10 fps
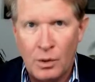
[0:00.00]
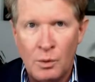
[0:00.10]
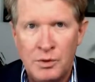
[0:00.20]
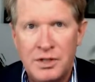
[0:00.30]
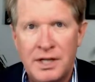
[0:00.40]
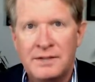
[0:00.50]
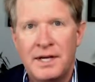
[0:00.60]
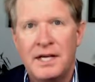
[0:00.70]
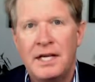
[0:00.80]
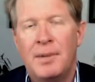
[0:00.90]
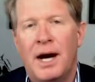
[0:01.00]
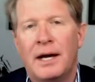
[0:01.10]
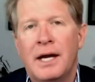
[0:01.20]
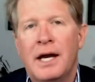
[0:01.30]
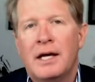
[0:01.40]
GSA eBuy. A
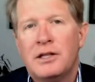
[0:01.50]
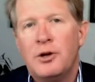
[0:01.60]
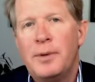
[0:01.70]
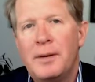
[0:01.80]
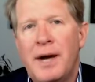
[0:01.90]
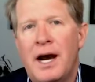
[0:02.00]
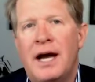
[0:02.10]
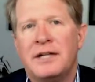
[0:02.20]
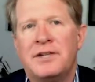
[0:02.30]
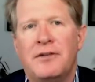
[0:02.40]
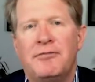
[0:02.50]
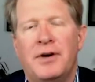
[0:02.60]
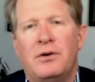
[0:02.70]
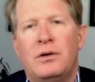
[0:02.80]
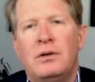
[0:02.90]
little bit about ISI
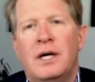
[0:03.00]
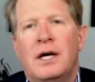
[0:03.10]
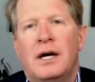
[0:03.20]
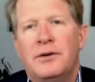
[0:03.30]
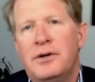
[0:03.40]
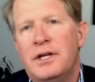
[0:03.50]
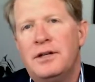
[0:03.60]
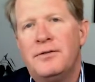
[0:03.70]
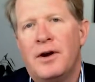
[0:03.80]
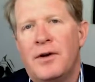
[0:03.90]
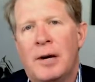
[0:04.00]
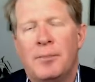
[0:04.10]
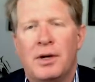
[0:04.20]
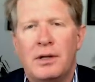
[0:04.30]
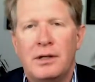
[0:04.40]
Federal. Underneath of our
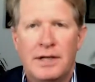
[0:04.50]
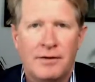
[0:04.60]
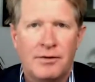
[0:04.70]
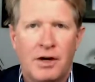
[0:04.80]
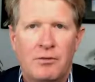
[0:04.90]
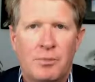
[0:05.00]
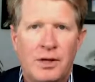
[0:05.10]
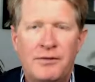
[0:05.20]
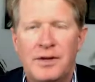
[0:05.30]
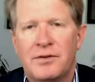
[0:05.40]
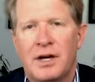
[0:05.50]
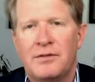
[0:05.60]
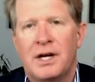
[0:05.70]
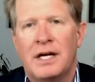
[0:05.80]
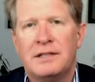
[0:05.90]
umbrella, you have GovBrief, you have
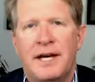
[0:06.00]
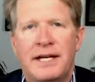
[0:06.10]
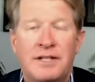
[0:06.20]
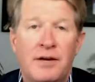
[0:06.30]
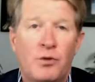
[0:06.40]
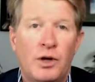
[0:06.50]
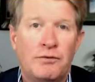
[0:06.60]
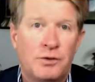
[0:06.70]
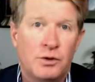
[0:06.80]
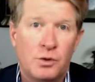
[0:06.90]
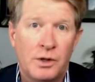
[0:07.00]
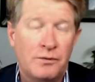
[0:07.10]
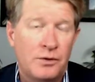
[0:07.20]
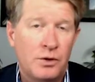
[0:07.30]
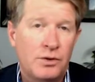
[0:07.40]
GovContacts, and you have Quick Fuse. Quick
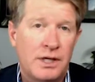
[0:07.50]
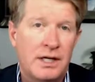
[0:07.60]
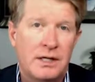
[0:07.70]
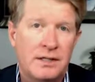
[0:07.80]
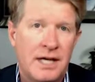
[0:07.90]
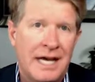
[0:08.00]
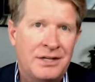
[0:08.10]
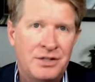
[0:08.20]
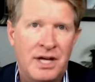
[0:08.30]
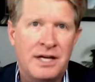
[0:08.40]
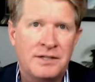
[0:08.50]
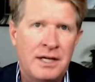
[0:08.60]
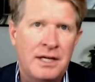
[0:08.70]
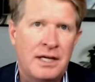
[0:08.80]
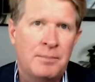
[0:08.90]
Fuse is a
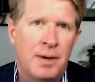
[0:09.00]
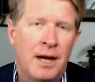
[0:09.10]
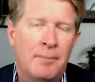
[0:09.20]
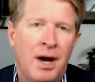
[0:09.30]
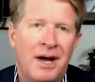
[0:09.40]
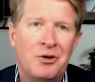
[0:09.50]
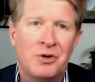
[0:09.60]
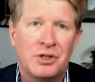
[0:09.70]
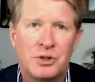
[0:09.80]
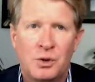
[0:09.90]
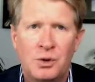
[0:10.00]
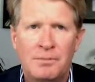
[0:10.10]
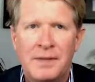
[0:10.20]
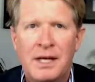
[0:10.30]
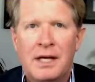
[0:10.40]
GSA eBuy monitoring tool,
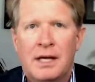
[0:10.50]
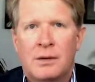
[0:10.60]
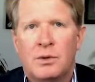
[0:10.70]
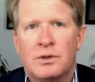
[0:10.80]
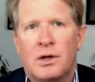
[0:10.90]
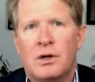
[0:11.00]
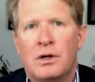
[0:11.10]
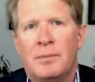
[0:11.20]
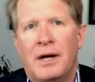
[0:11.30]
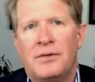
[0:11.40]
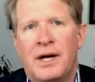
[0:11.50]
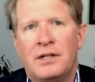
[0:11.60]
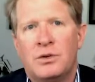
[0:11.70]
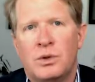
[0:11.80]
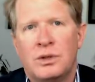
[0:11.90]
and we'll talk about that
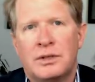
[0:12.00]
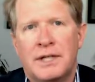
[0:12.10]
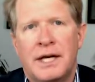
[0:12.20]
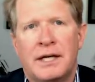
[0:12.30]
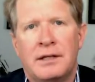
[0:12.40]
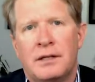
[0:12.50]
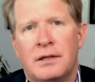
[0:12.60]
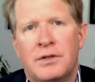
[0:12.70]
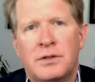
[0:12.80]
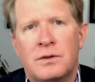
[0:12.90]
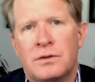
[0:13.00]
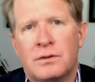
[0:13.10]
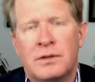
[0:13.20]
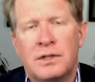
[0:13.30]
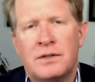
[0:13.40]
towards the end of this
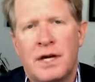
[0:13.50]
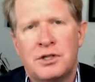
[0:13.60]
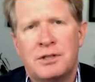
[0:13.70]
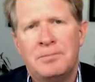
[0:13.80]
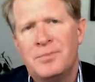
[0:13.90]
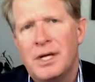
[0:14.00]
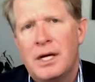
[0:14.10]
session.